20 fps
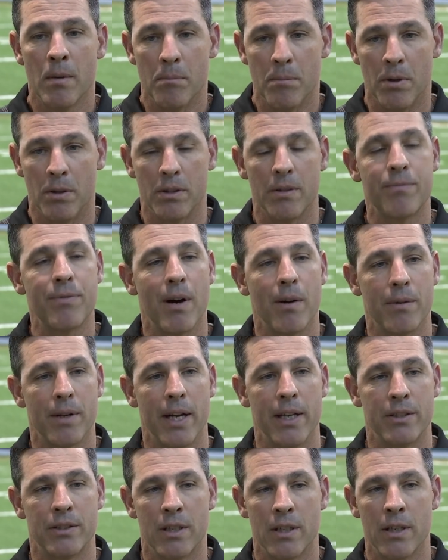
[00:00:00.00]
build a
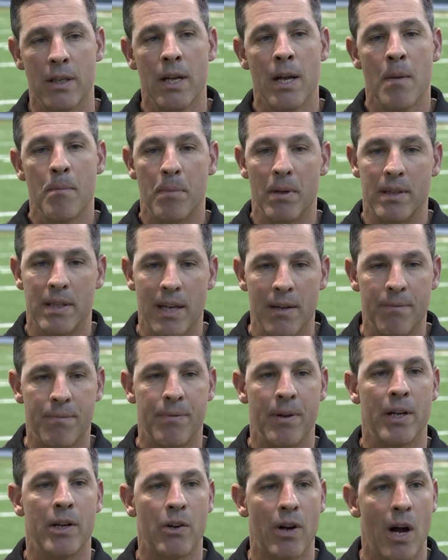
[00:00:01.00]
foundation, but then
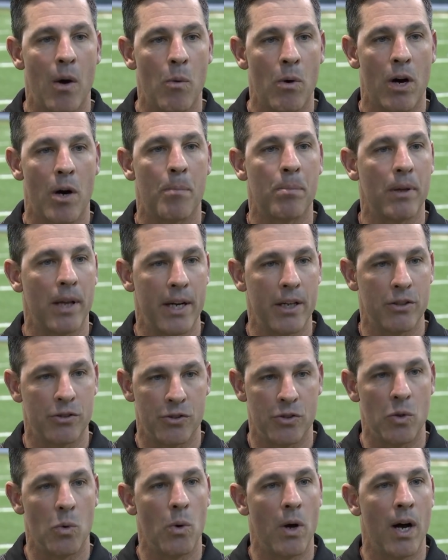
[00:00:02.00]
figure out what our players
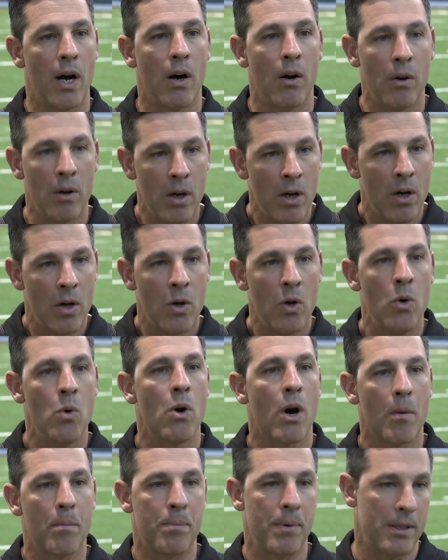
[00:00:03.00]
do well, who
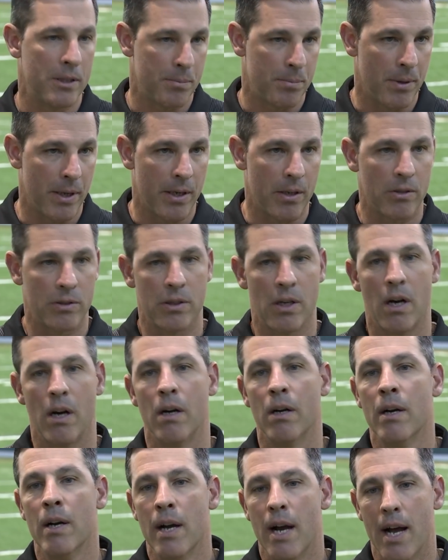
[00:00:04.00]
our best players
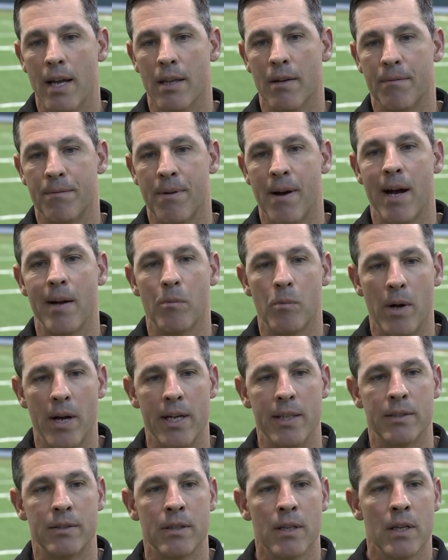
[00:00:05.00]
are, and then find
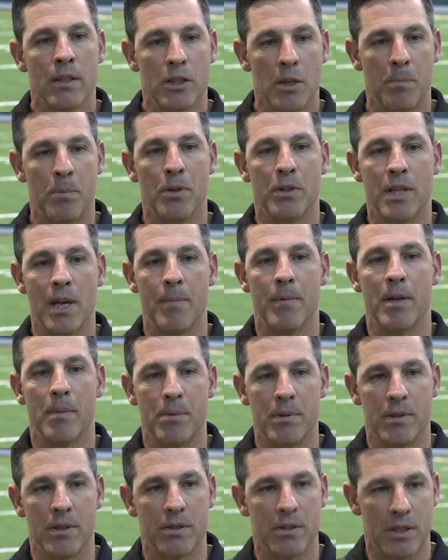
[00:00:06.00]
ways to put them in a
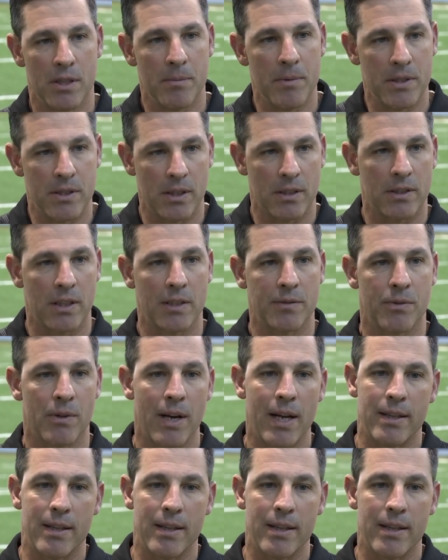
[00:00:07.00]
position to be successful.